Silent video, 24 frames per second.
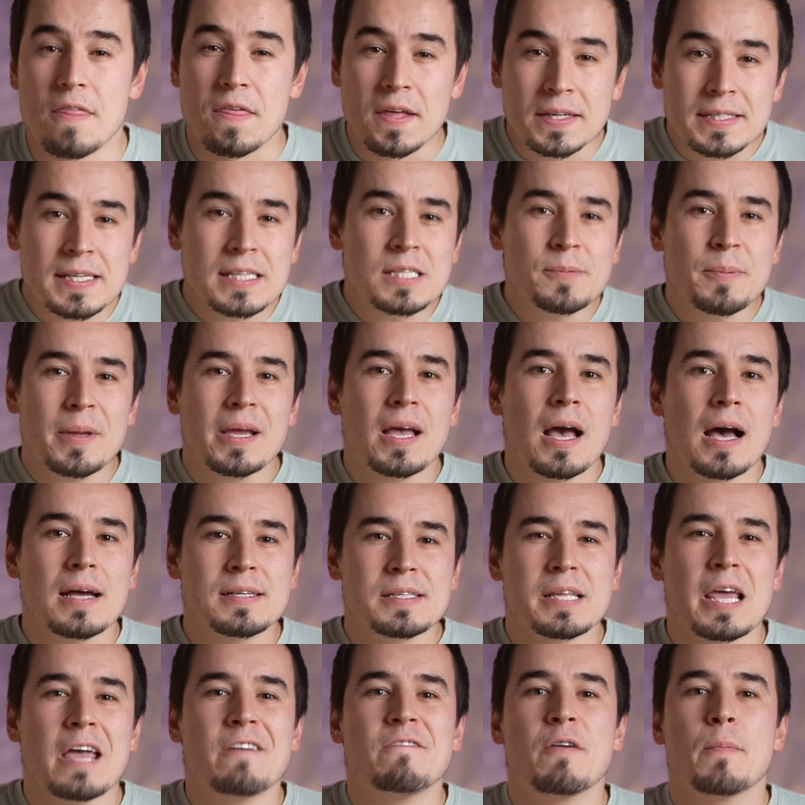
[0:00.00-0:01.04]
This is because
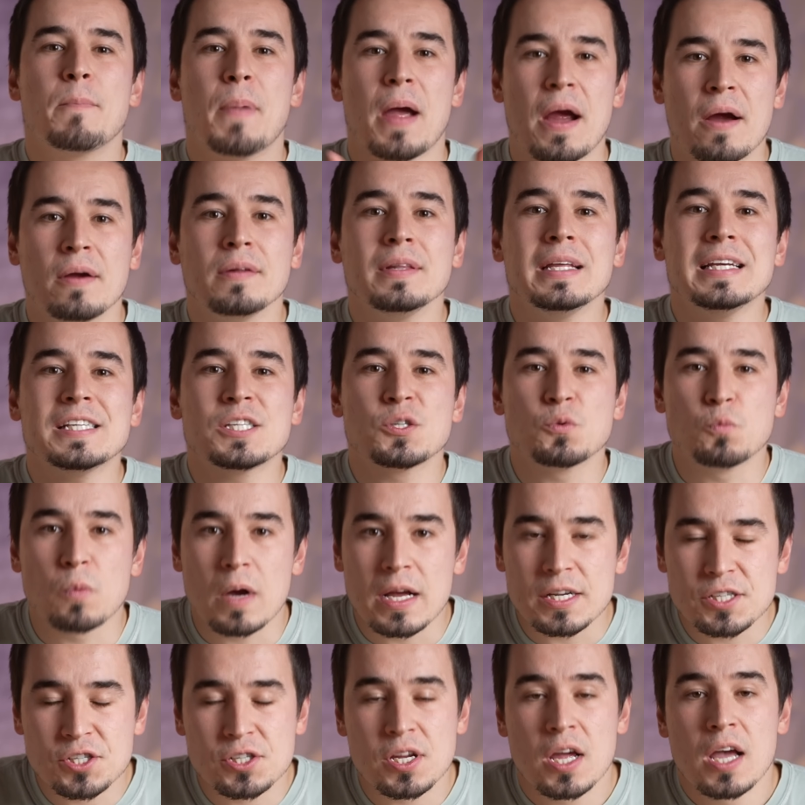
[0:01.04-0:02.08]
they have apparently
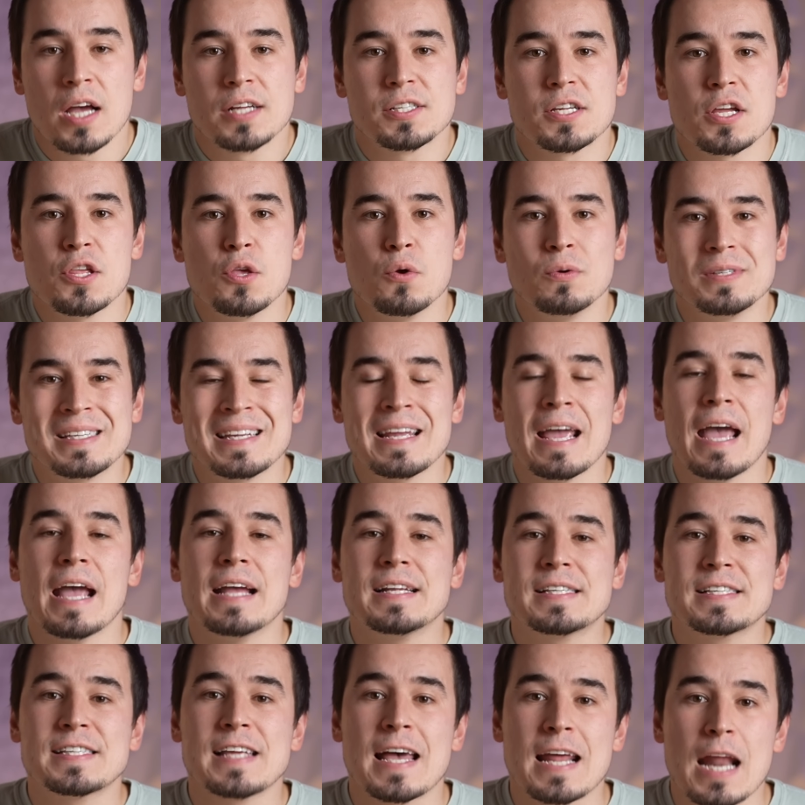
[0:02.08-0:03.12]
switched to using a
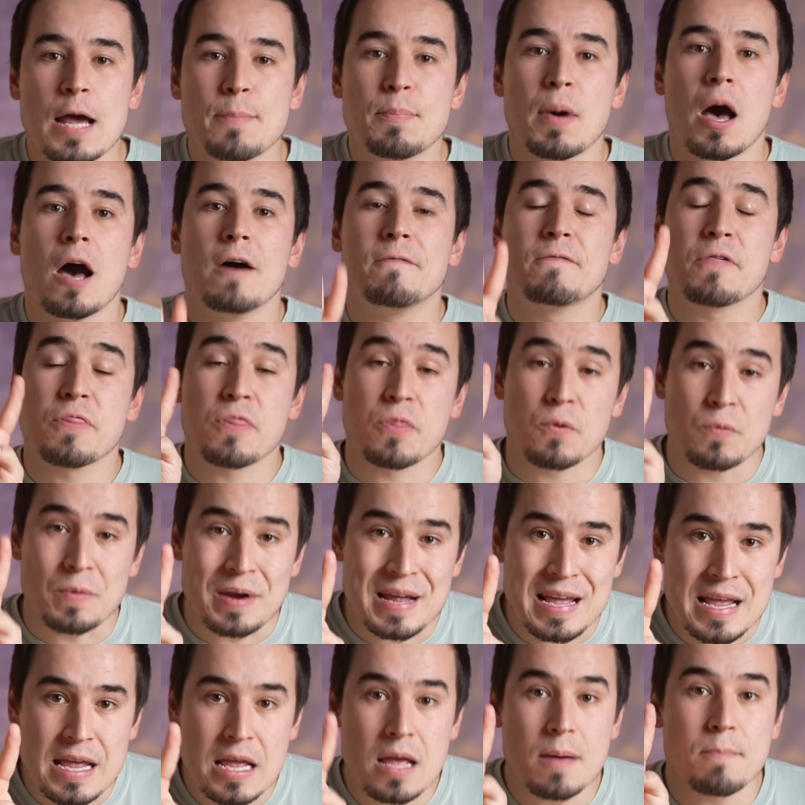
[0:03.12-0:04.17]
setup of
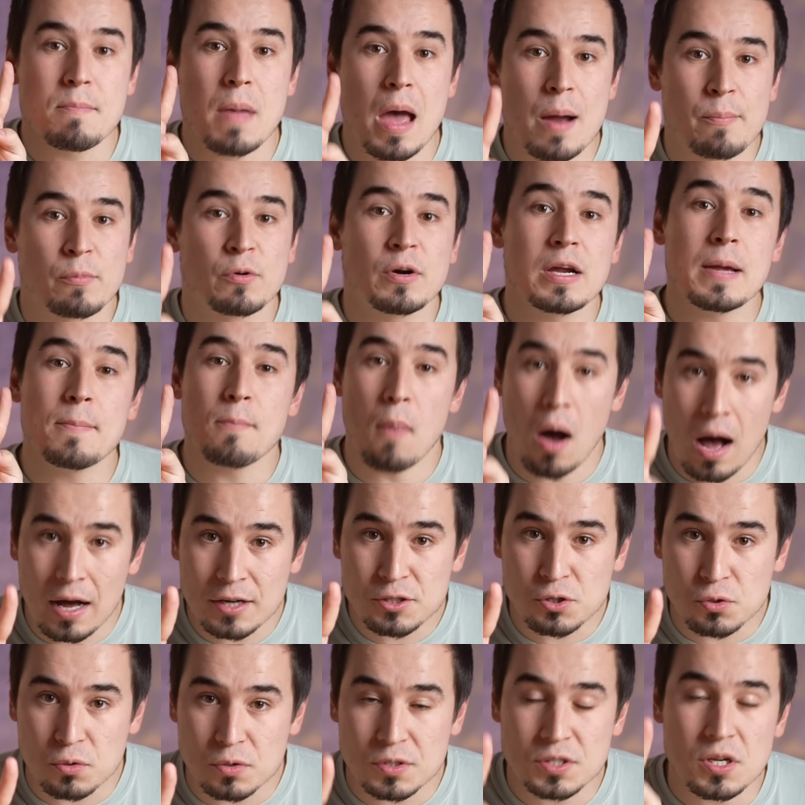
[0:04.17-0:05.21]
three memory
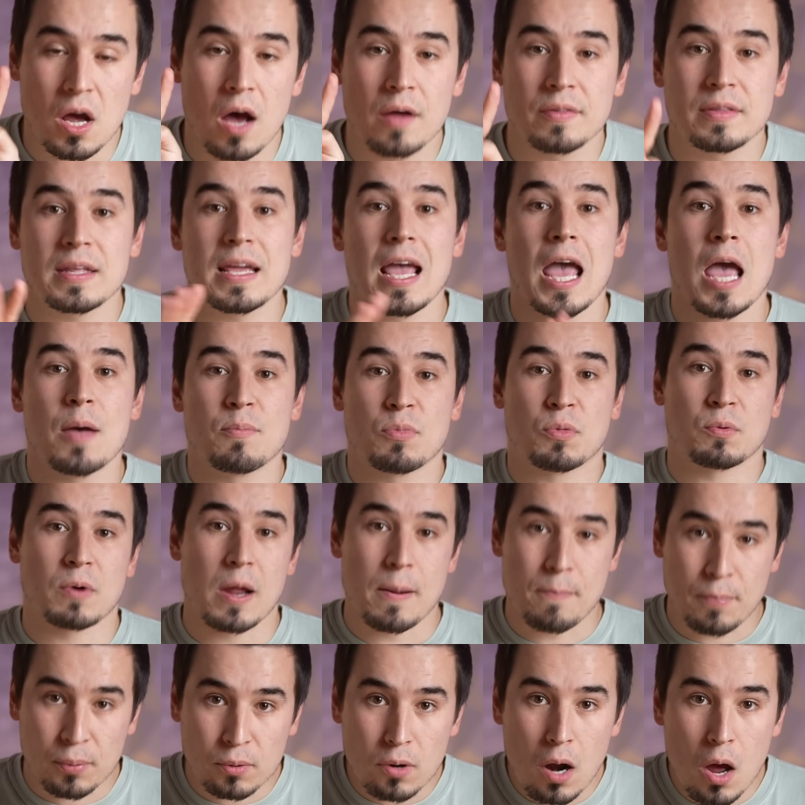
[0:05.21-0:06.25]
modules on the
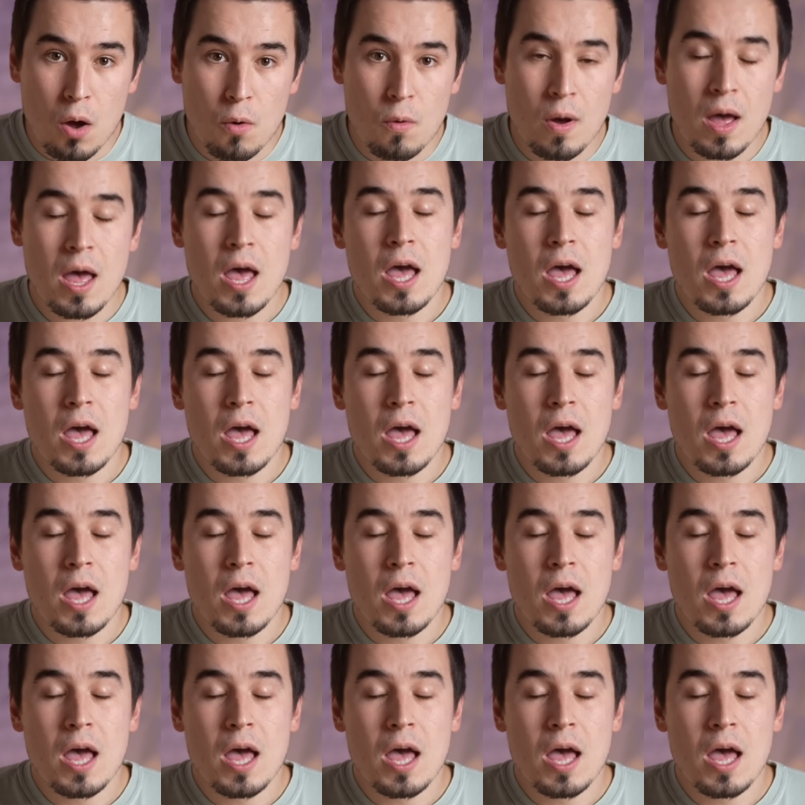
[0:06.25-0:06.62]
M3 Pro